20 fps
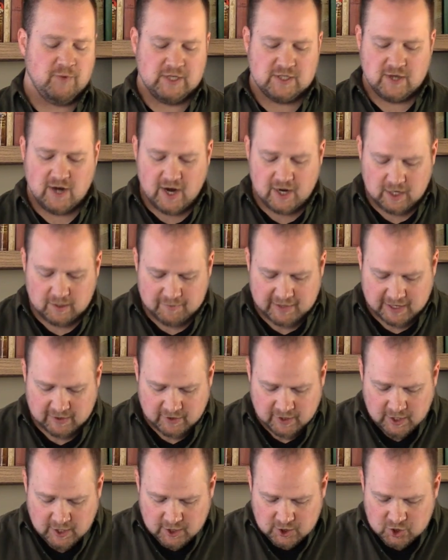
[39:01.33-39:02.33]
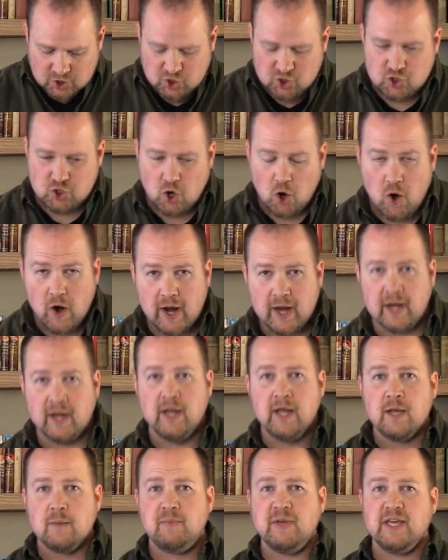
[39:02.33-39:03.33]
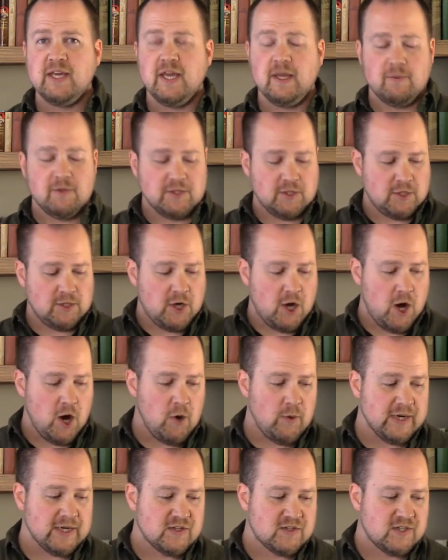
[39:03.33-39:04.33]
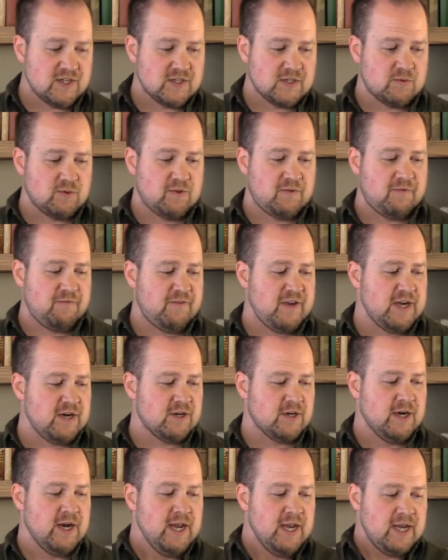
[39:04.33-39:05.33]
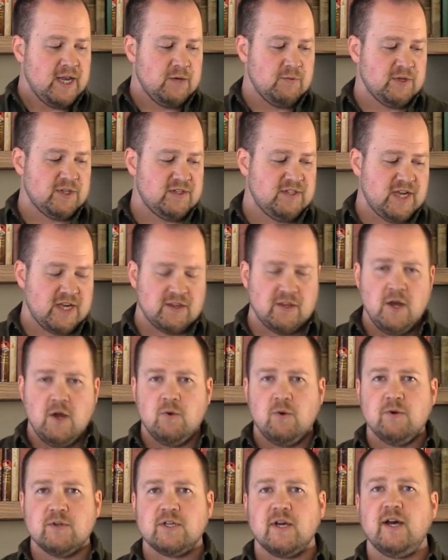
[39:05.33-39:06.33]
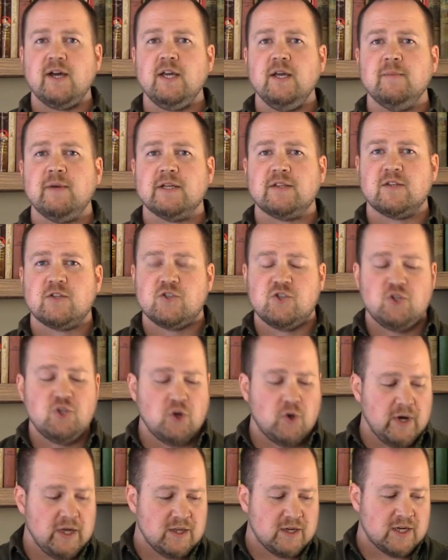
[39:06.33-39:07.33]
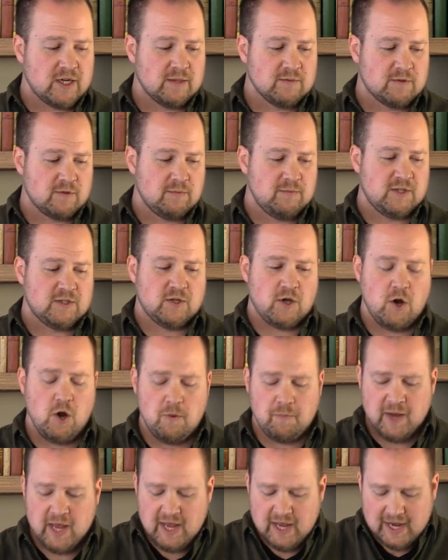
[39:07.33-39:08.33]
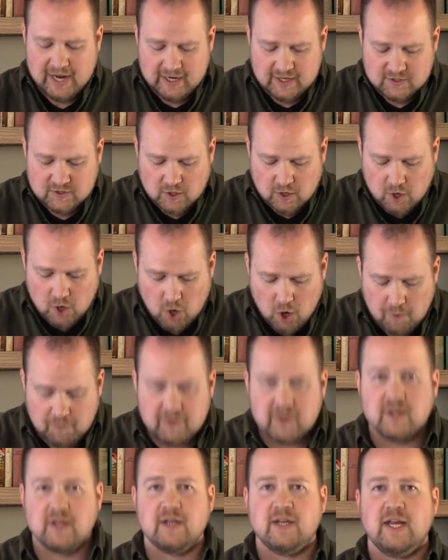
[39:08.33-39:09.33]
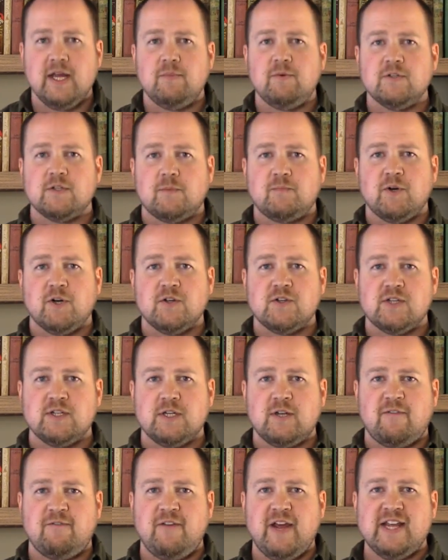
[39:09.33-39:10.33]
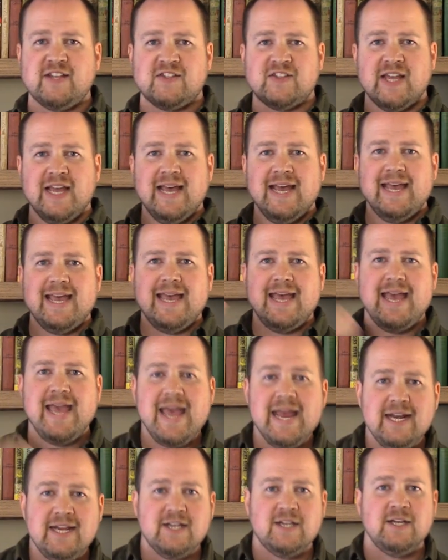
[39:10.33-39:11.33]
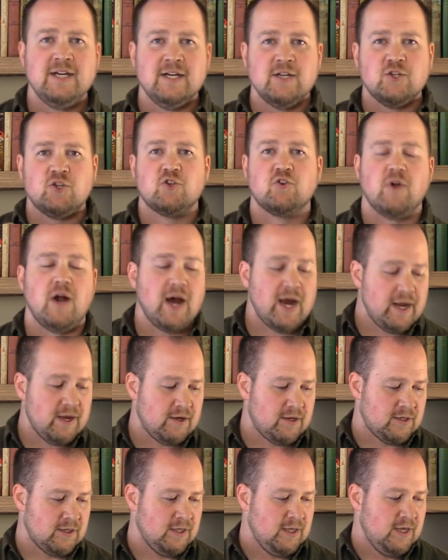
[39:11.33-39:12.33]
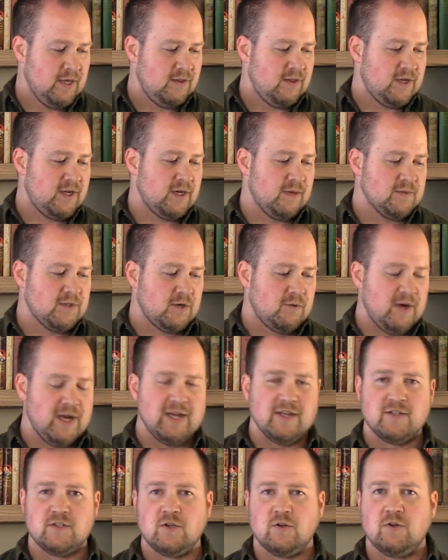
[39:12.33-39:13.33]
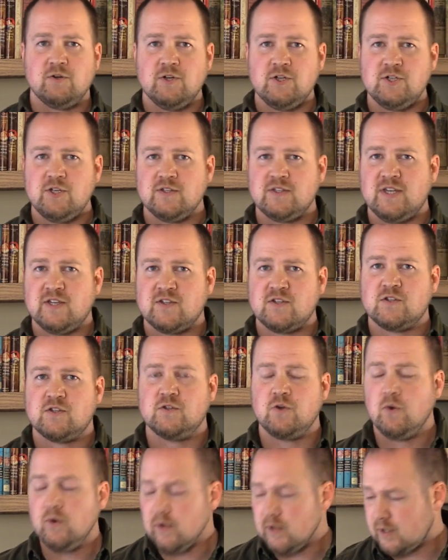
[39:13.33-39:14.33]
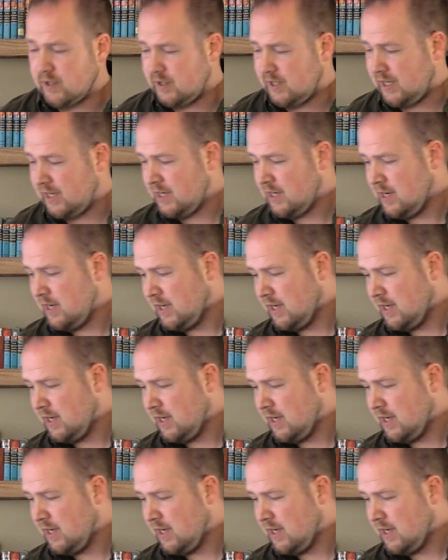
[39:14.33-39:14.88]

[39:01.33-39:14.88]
talk about joy being able to coexist with fear and with death, well, we're talking about this joy that comes from this hope, and it's a hope that enables a person to face any trial that comes our way. And so Christians historically,